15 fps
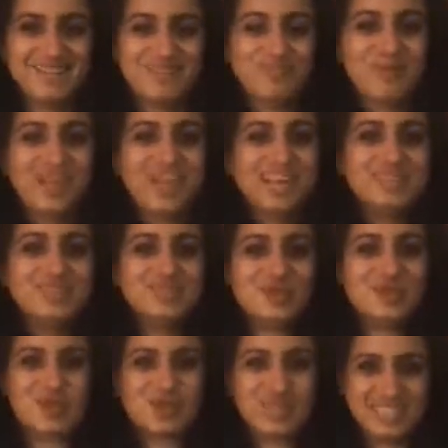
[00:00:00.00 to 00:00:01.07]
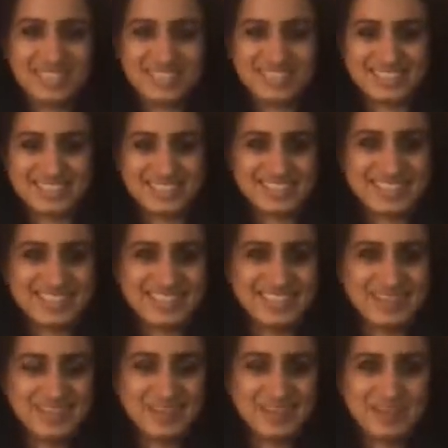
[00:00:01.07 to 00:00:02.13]
Bring it into your organs.
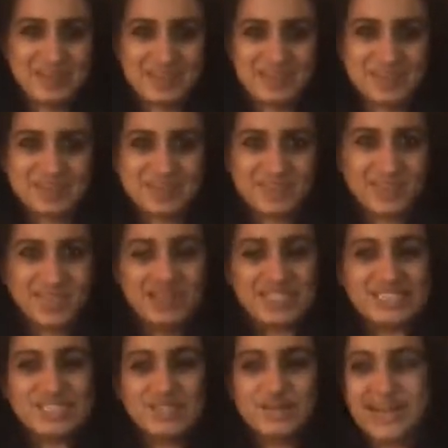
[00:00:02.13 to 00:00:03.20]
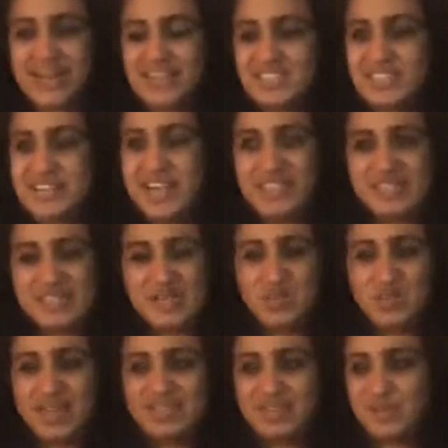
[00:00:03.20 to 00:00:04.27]
There are strange and ancient
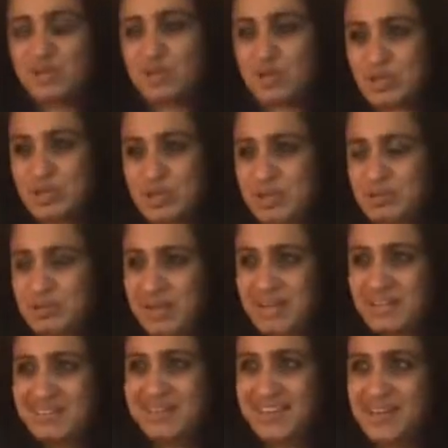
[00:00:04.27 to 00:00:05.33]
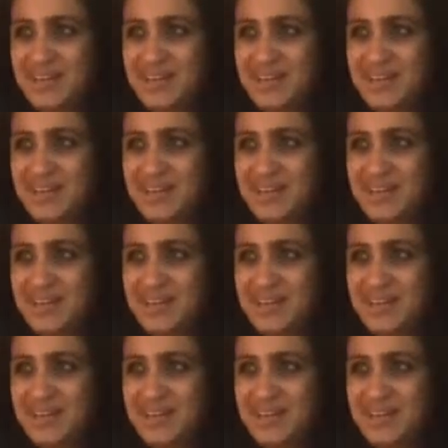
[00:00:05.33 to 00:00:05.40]
ways of the world, but